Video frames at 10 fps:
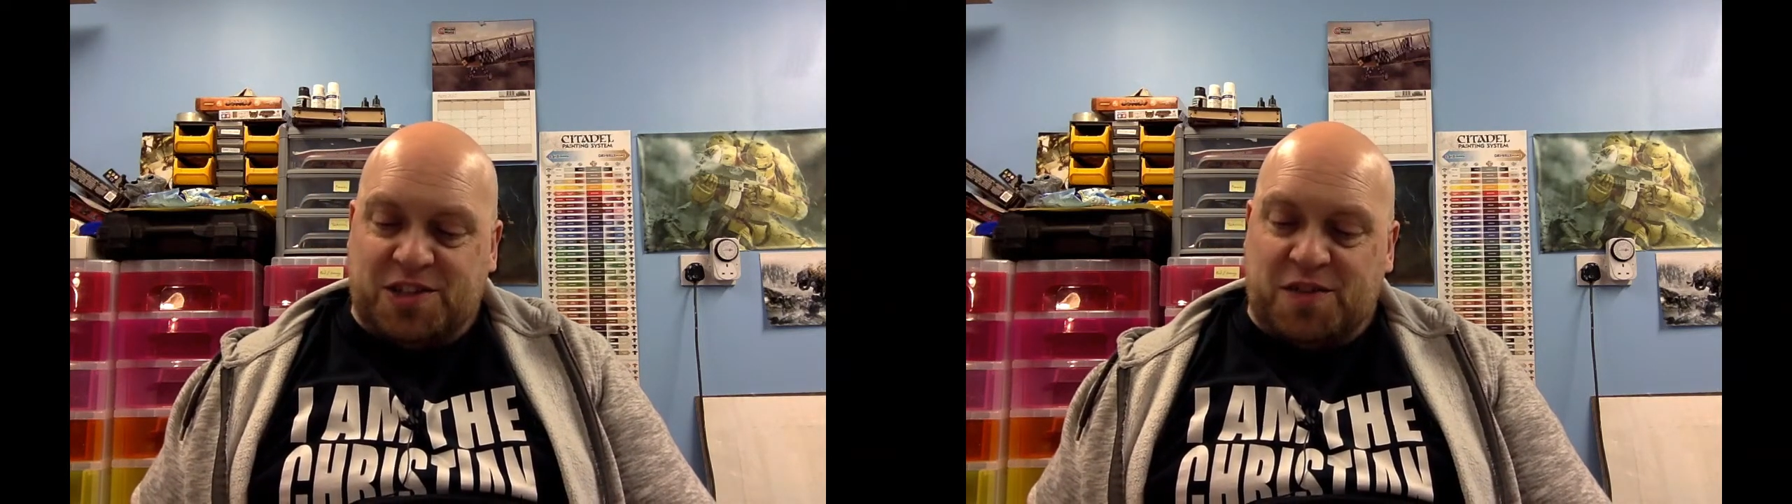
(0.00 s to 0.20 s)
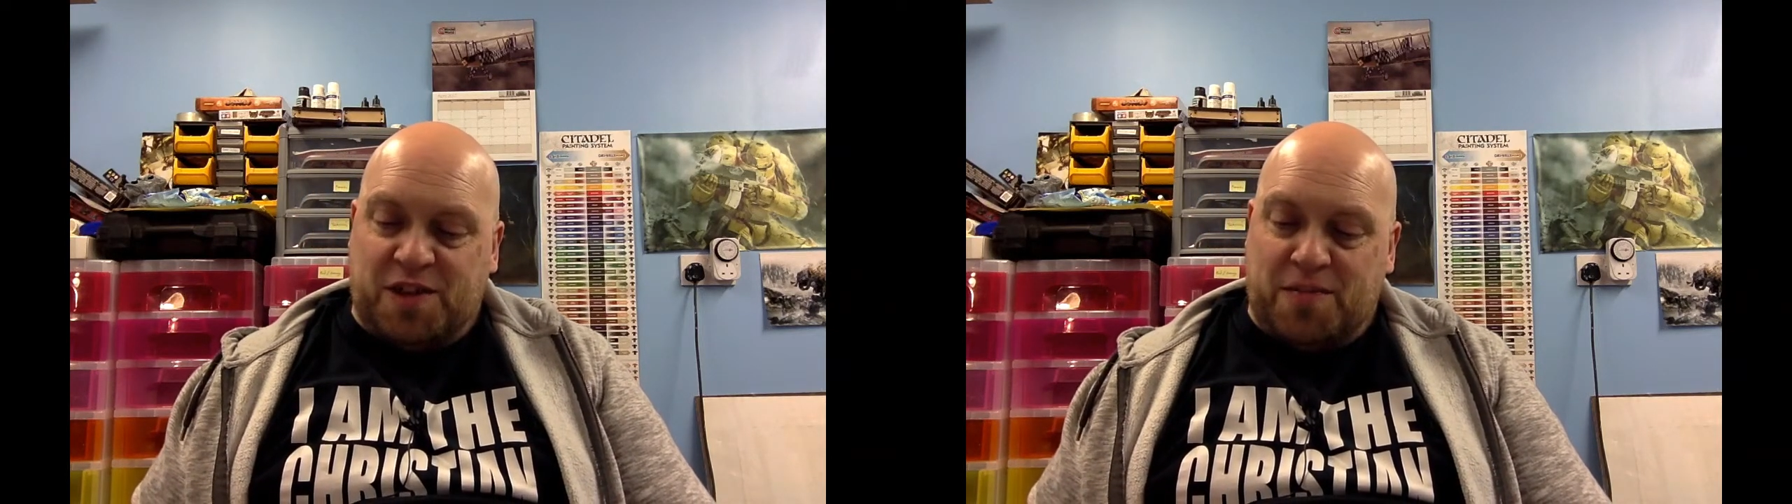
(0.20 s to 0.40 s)

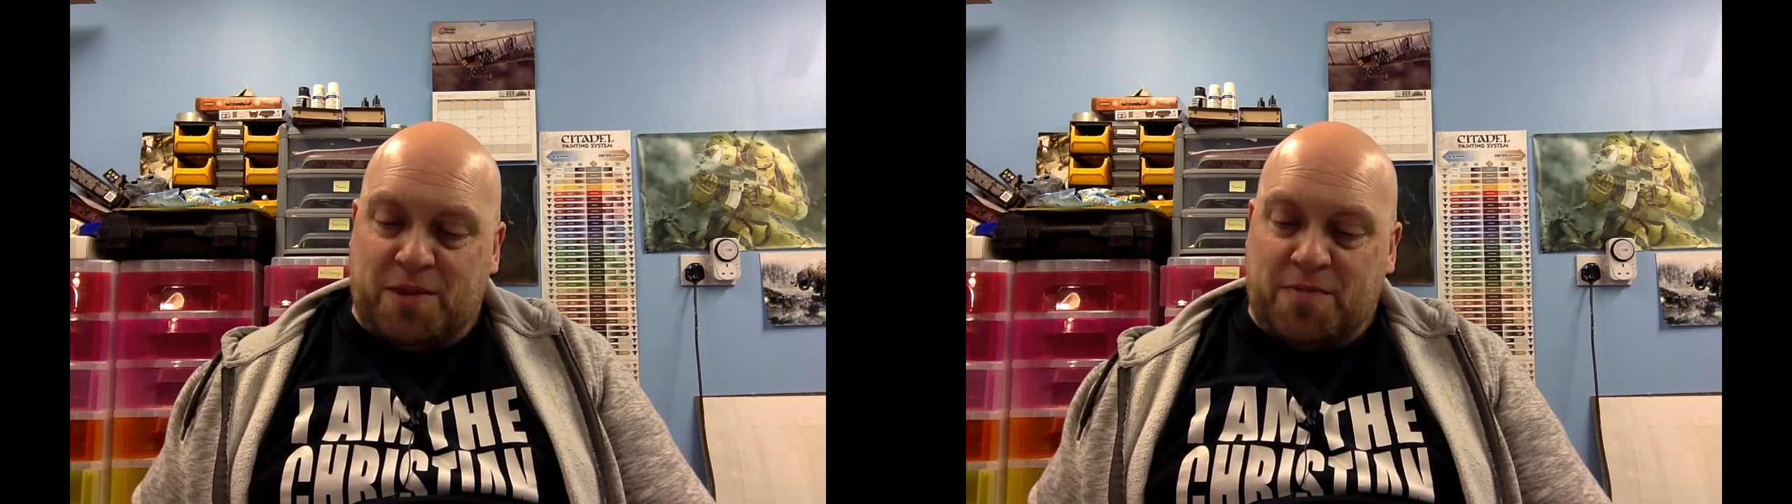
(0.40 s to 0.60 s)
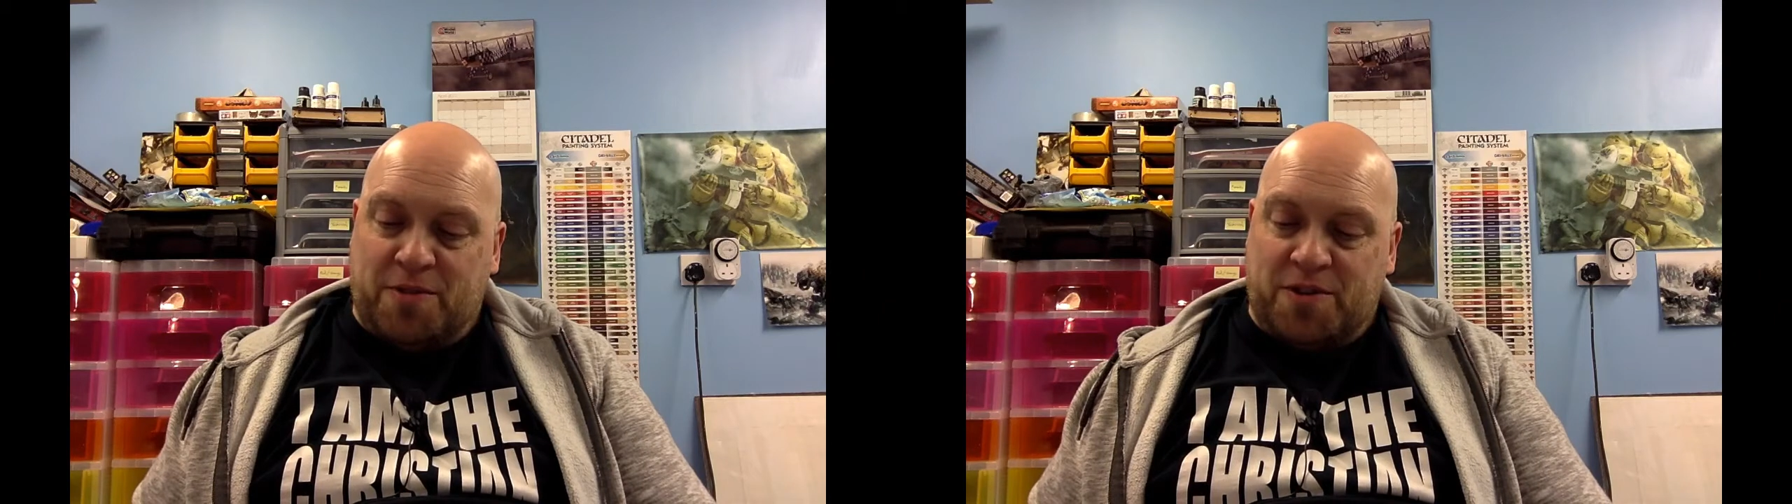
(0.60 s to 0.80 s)
"Do you think that
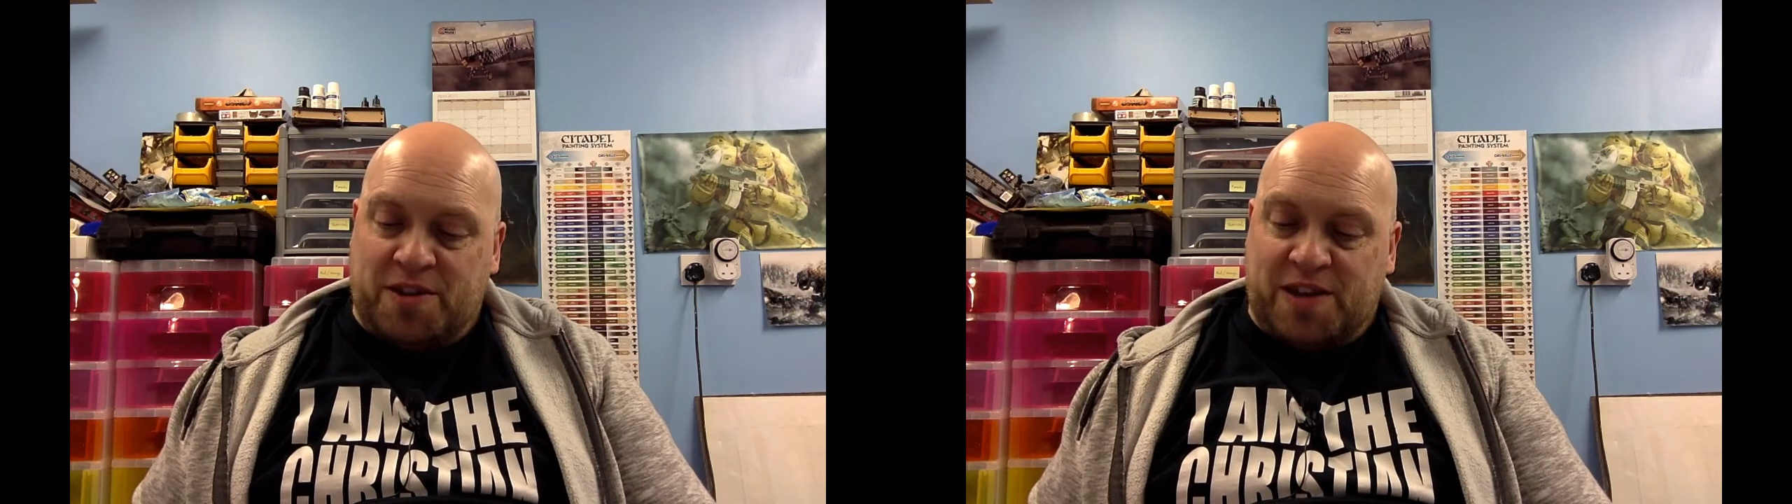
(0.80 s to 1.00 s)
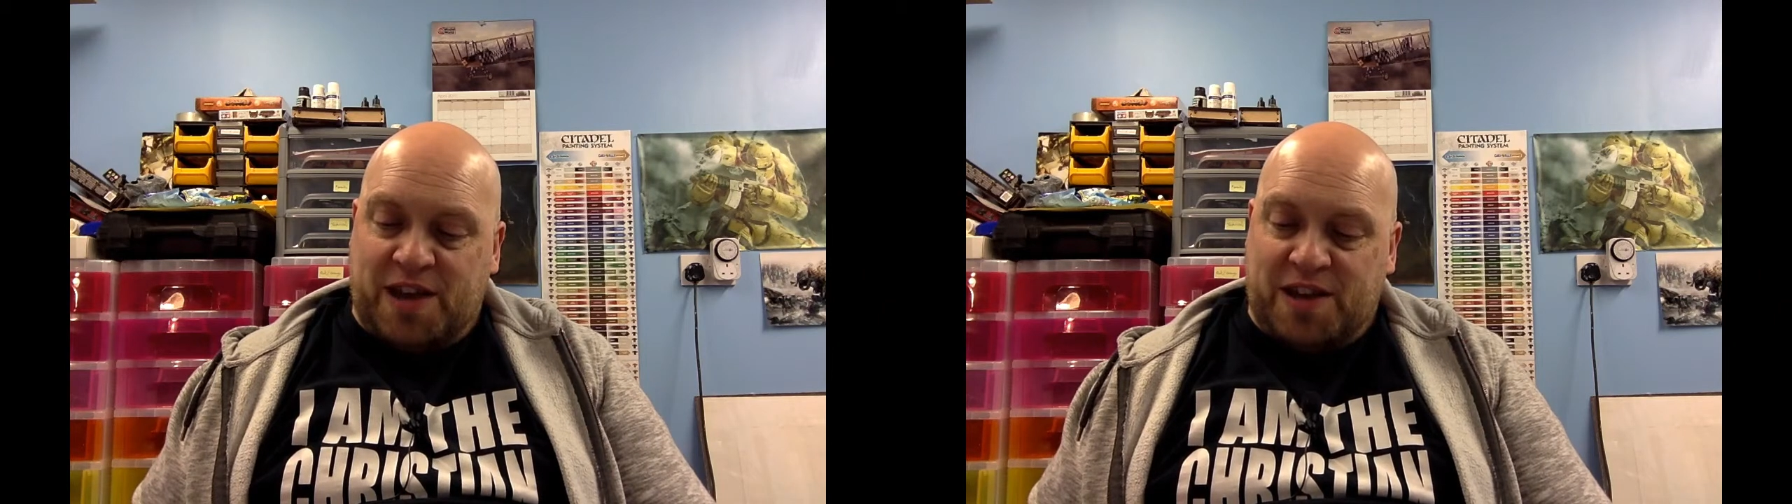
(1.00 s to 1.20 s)
my model
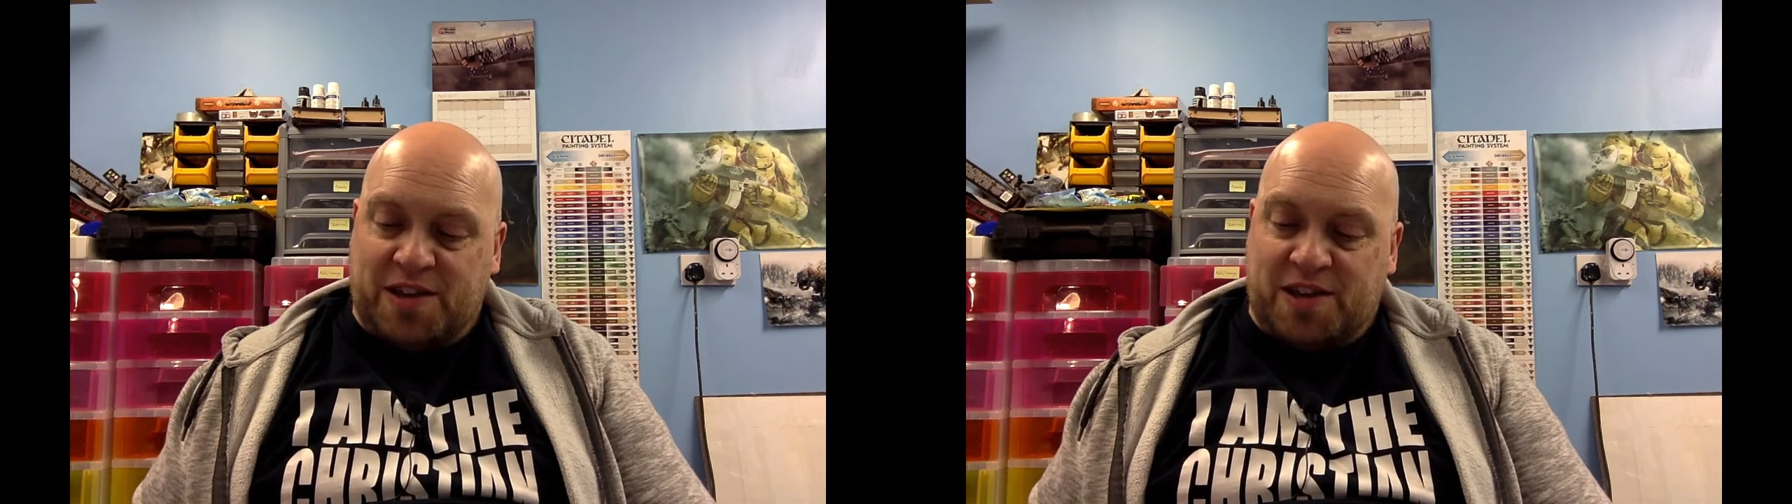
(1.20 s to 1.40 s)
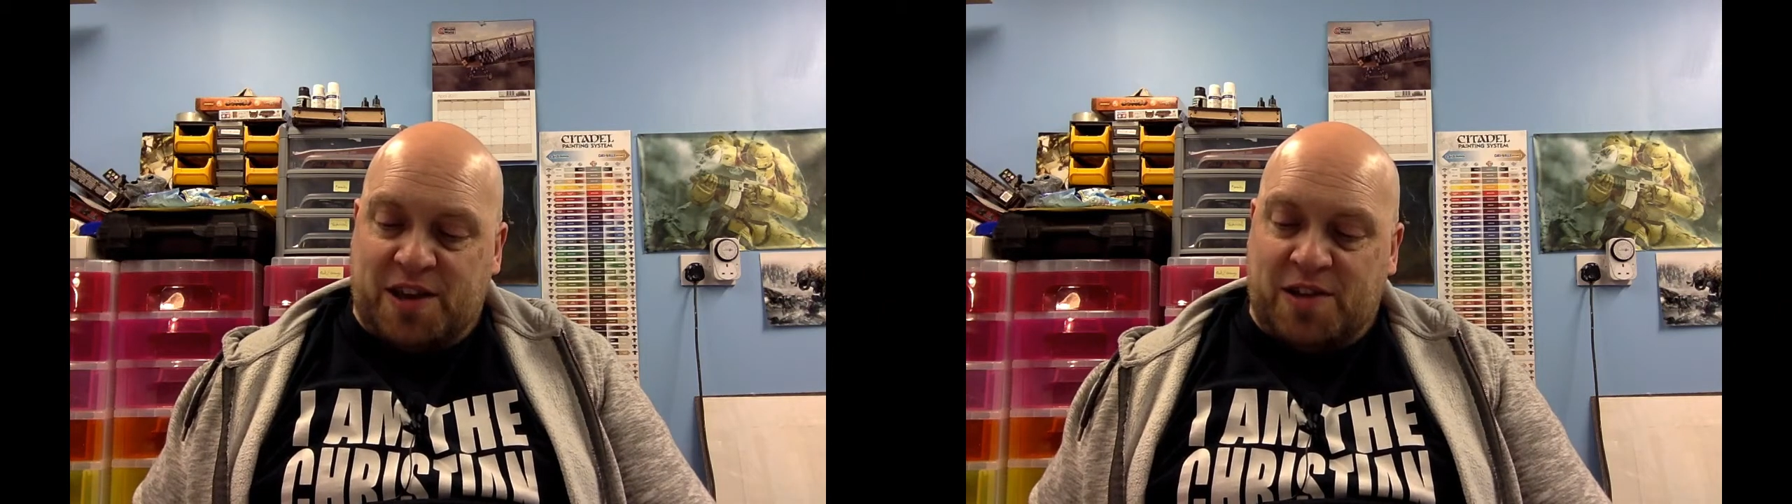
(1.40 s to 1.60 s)

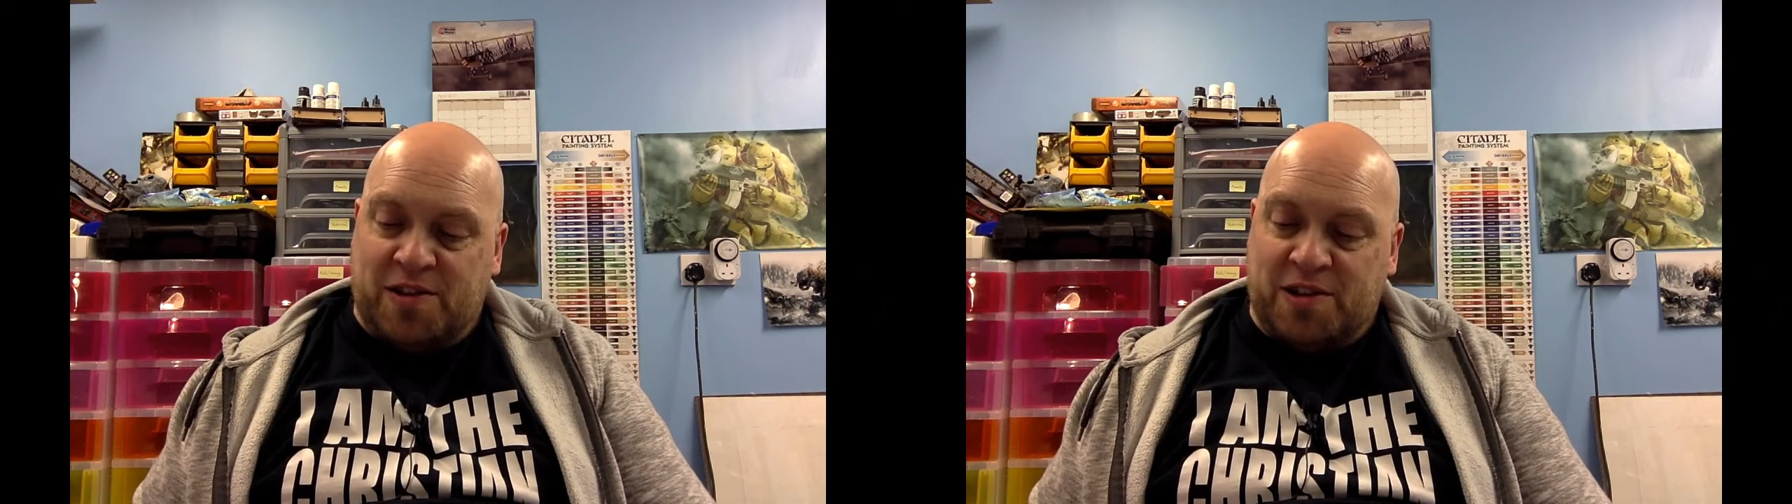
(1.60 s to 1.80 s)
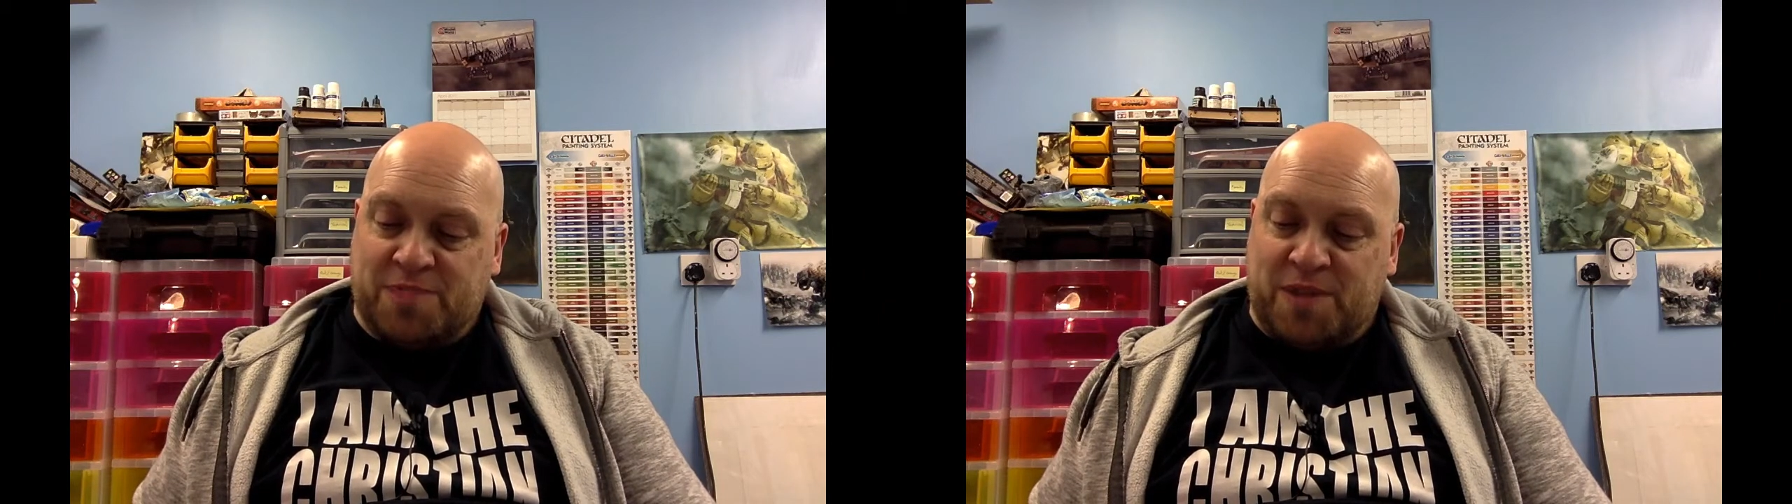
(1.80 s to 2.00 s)
cat girl looks